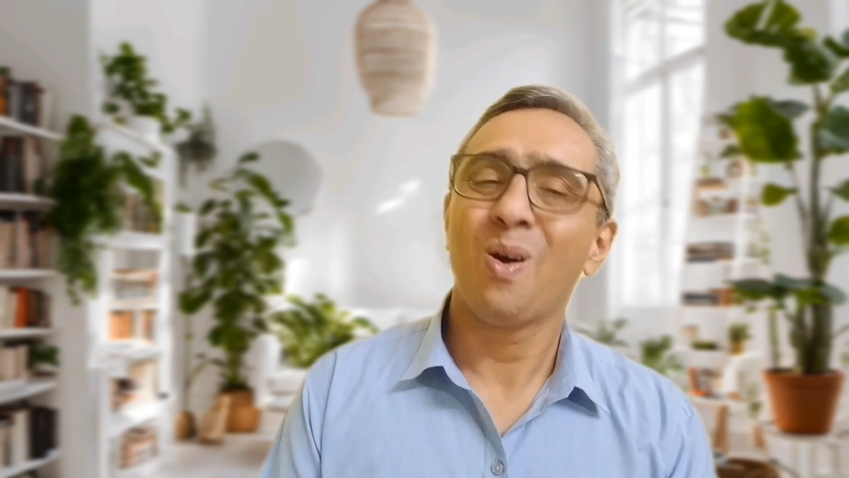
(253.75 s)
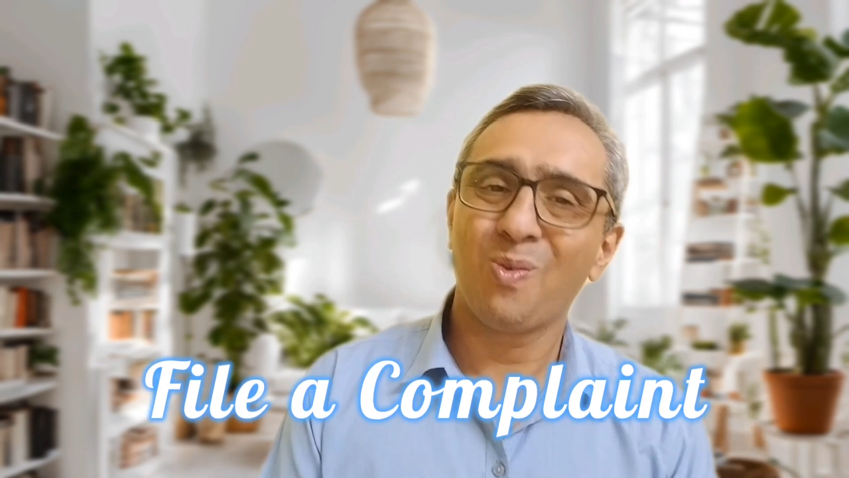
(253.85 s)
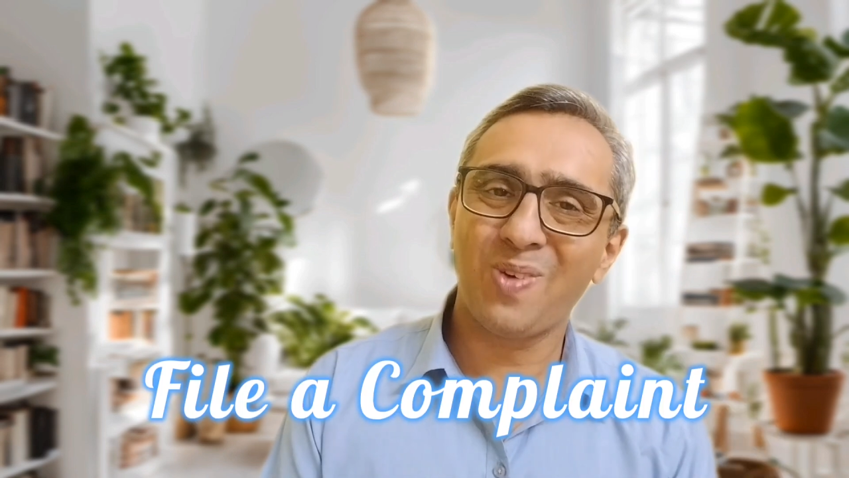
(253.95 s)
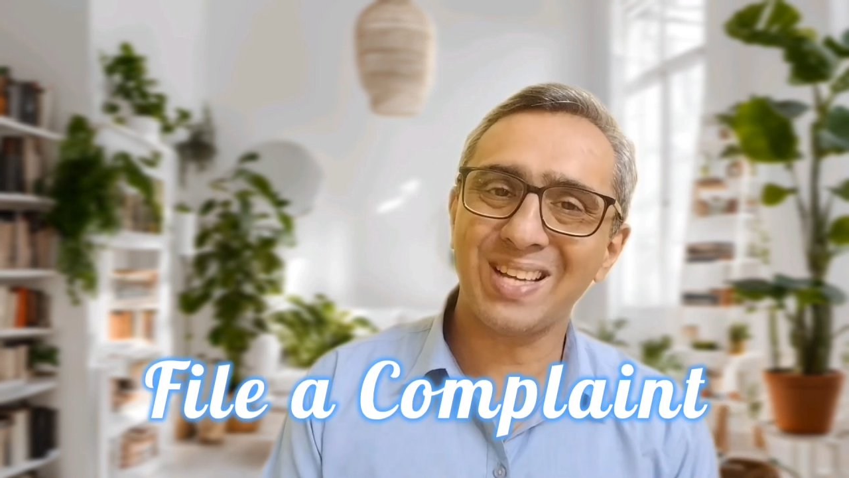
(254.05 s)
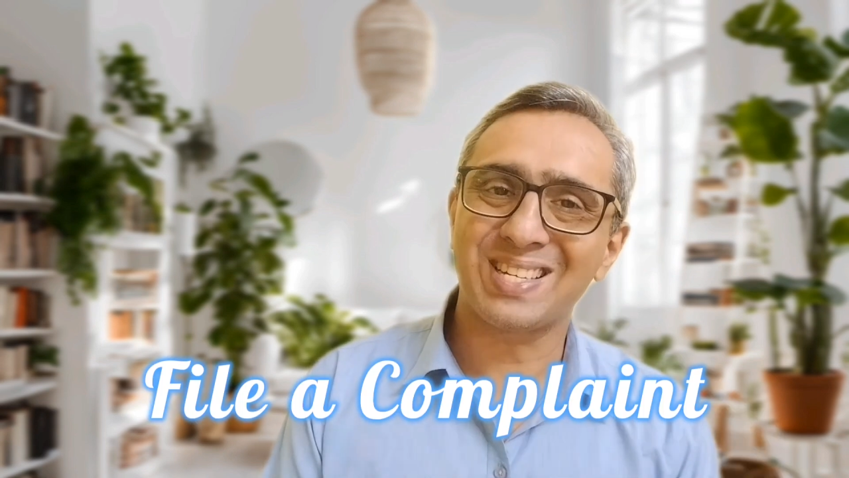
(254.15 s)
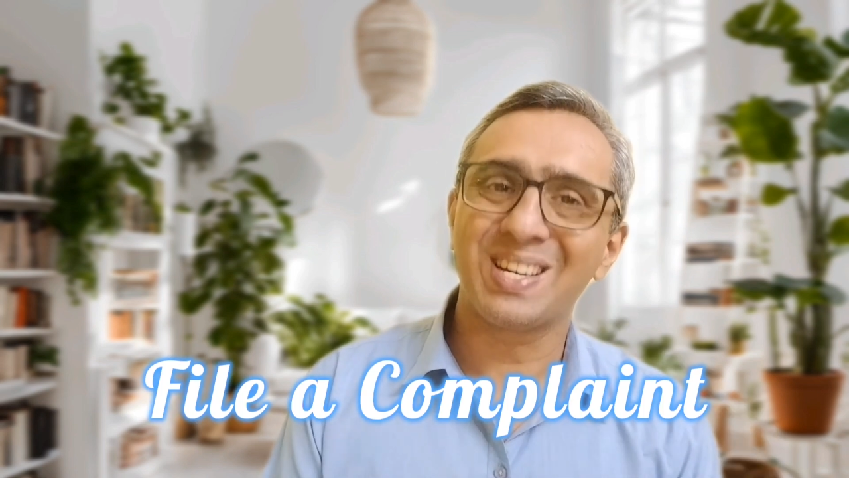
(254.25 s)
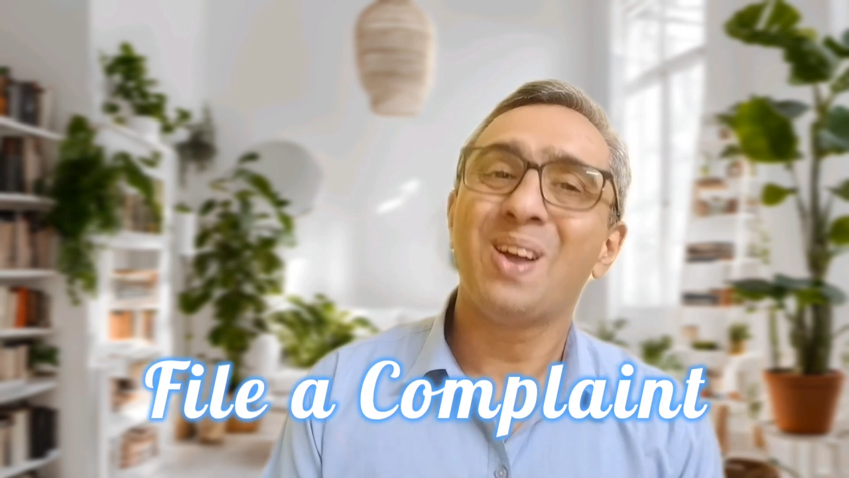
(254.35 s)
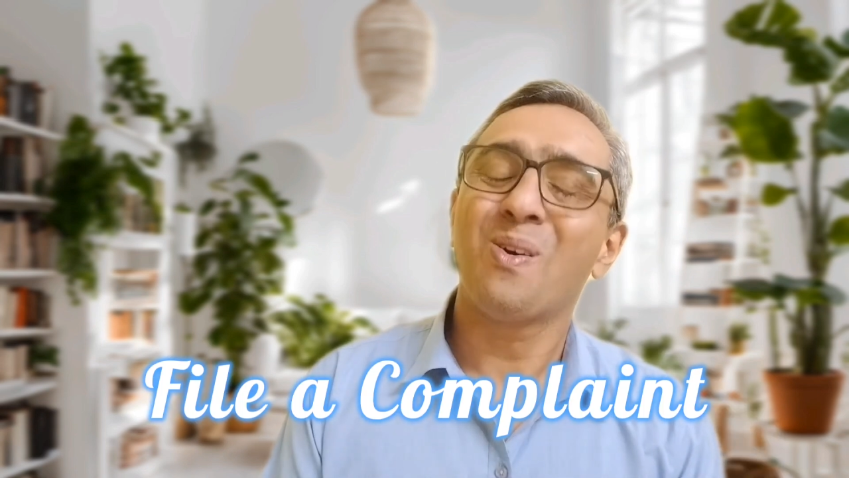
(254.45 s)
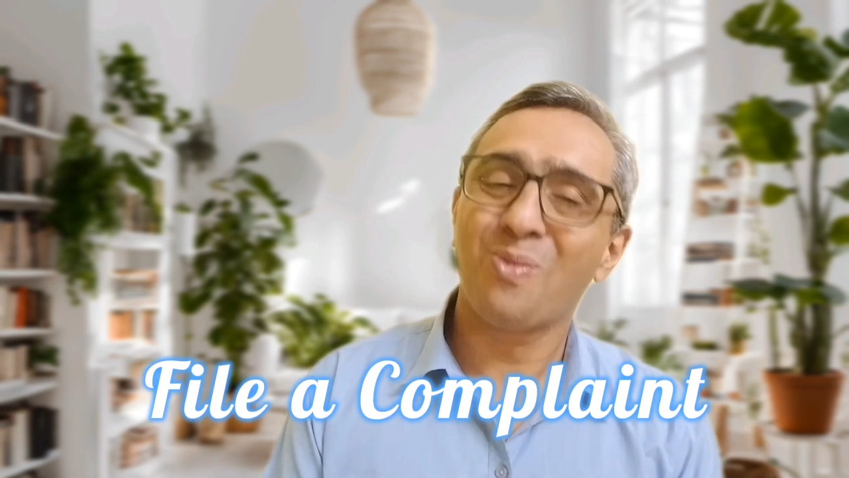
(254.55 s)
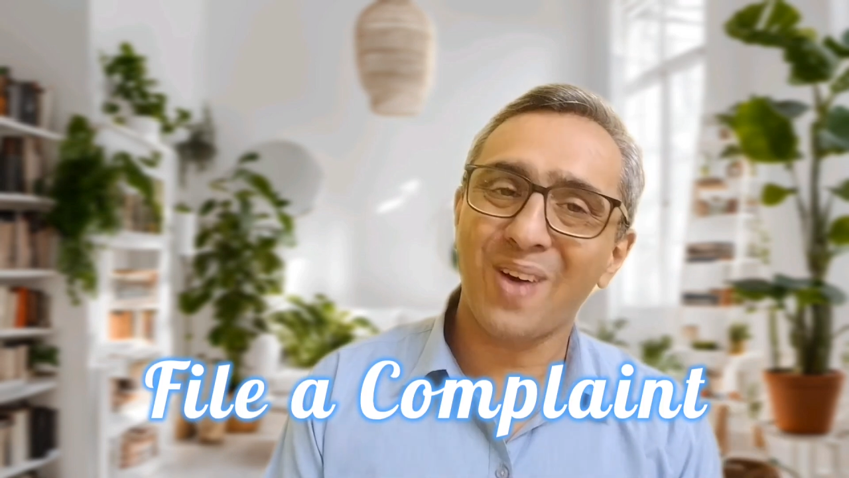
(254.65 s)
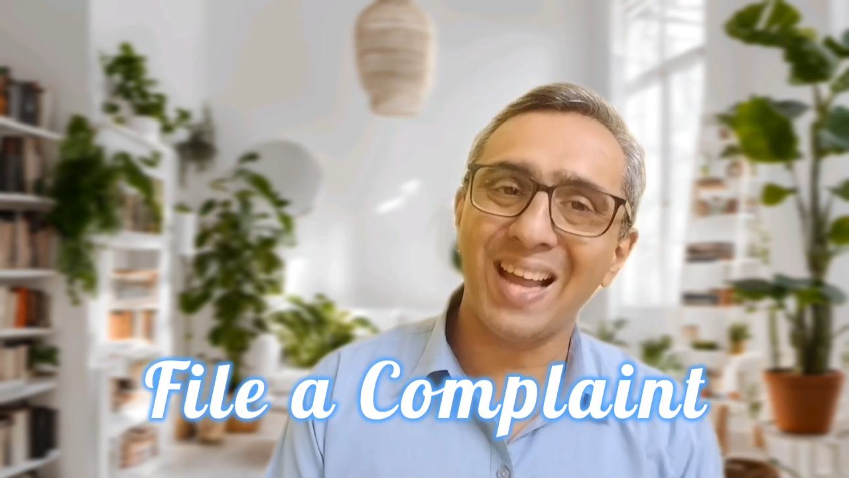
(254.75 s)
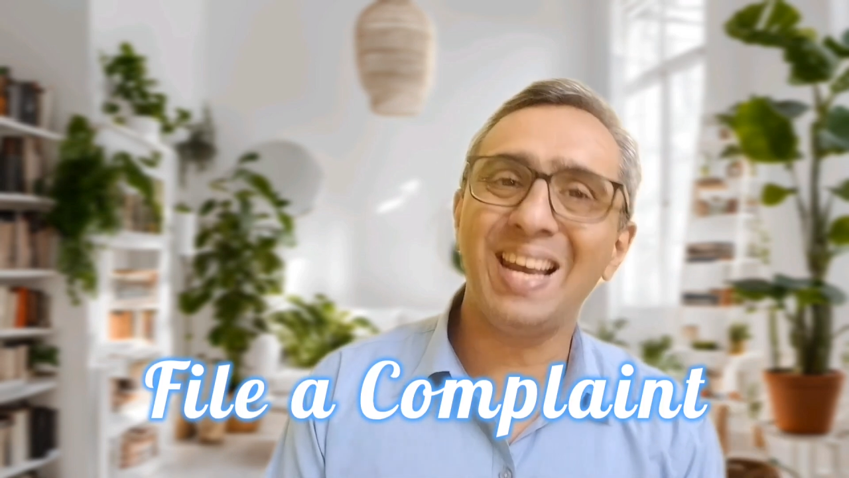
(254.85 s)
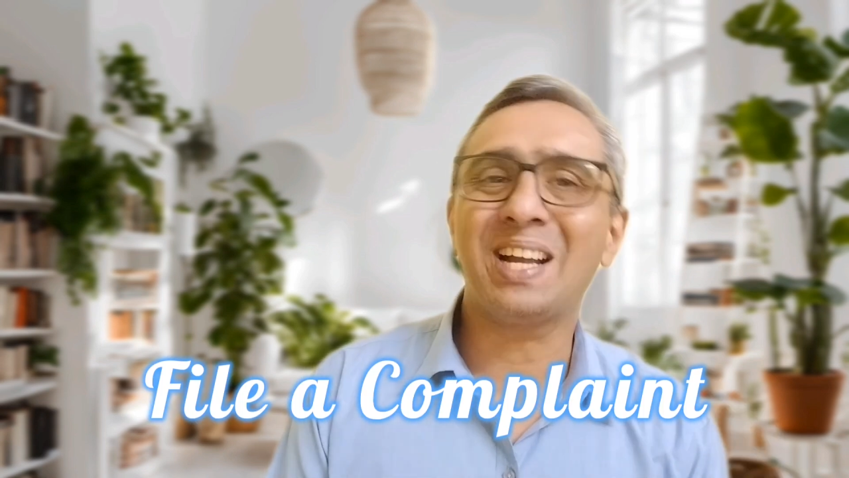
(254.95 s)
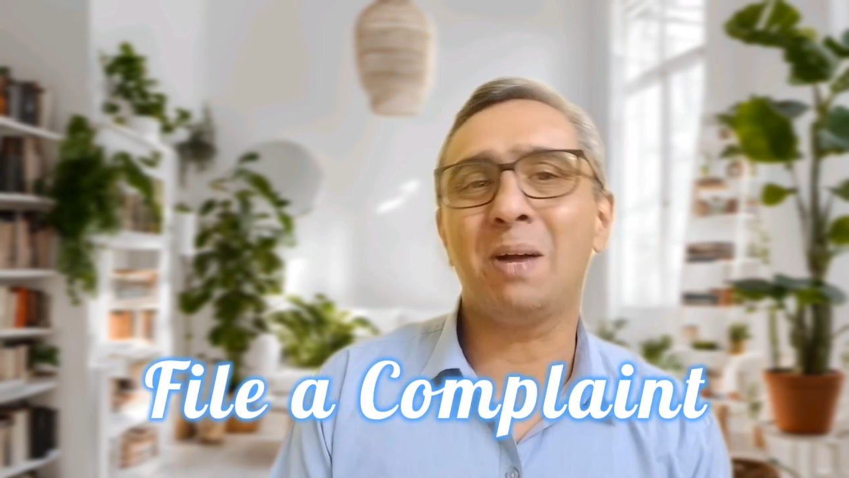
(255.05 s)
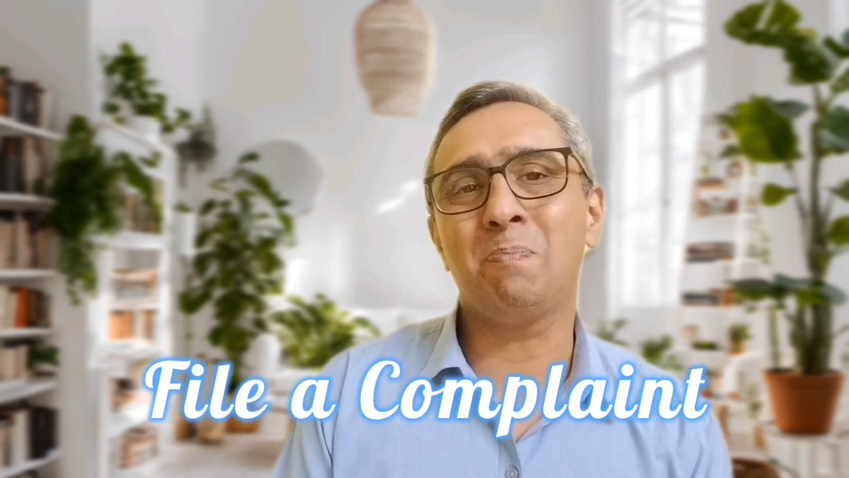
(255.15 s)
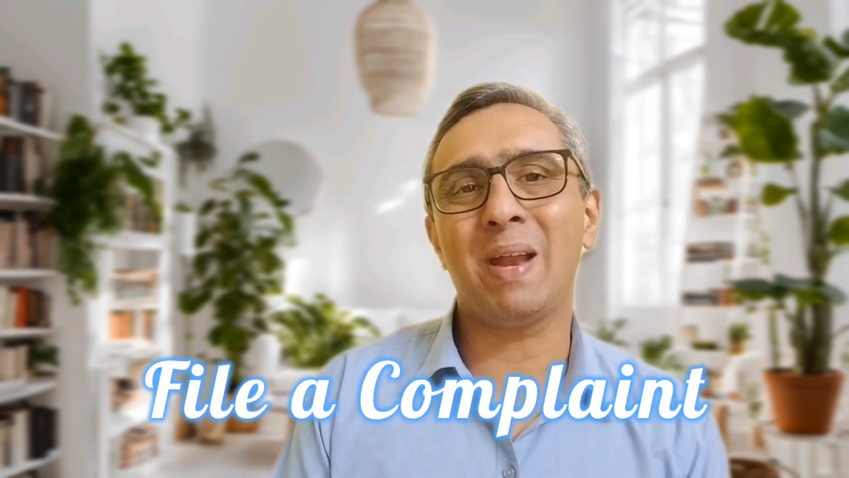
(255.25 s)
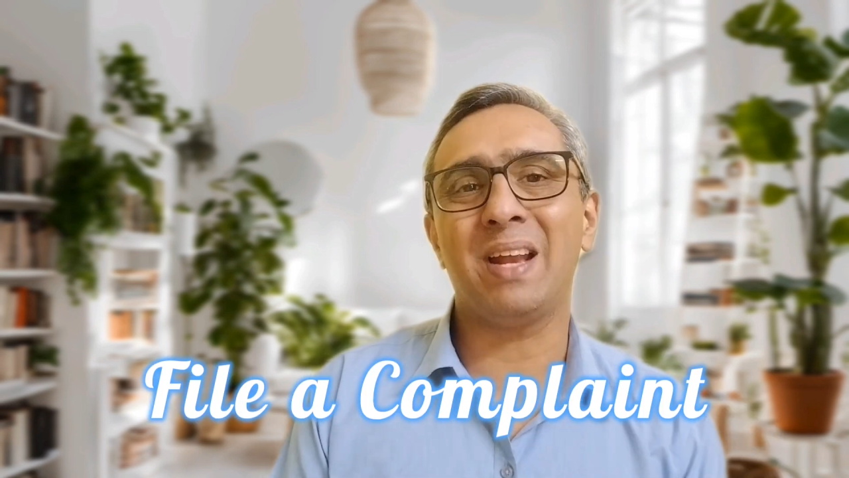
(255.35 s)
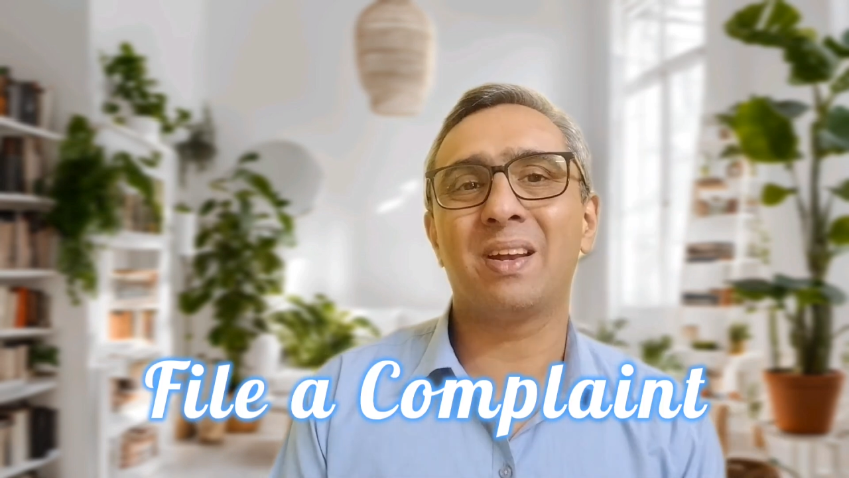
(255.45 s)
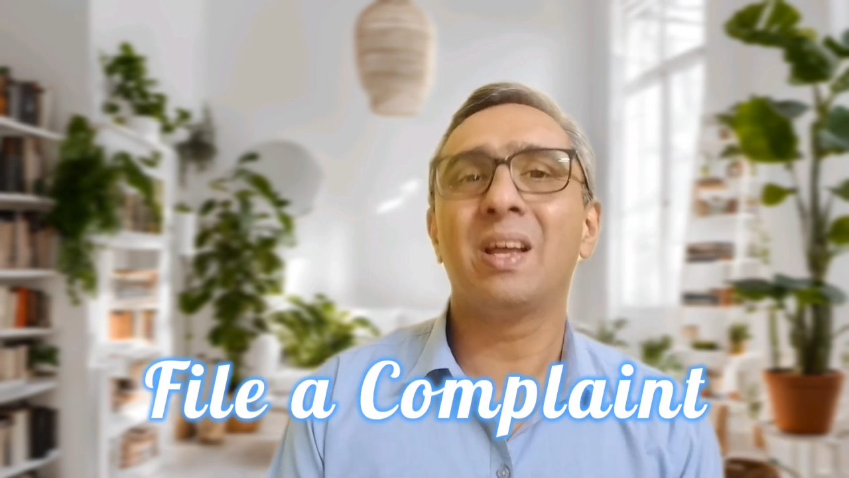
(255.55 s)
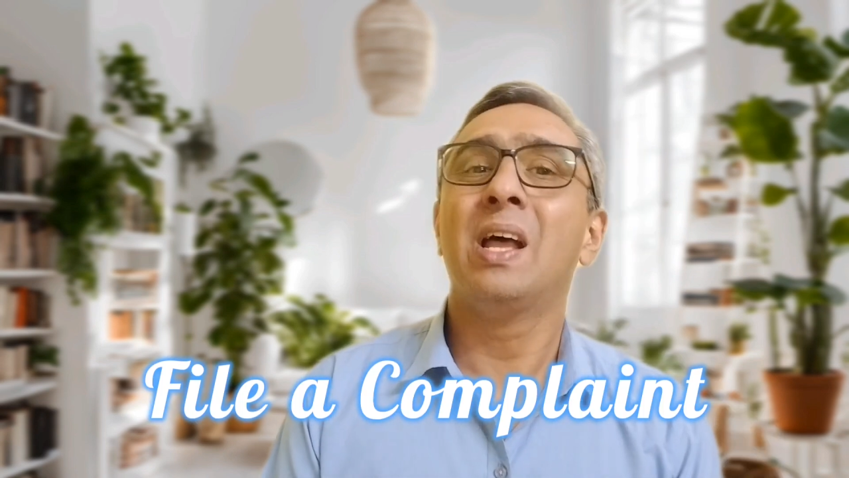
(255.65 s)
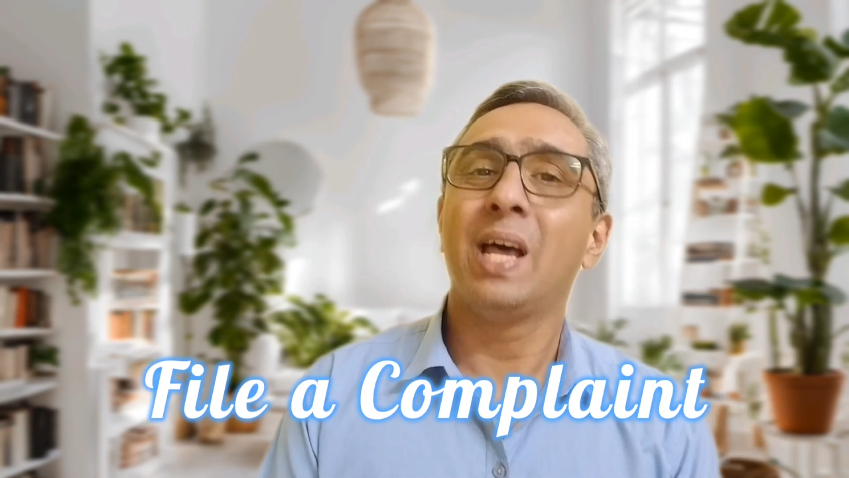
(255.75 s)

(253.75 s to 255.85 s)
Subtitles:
First, file a complaint.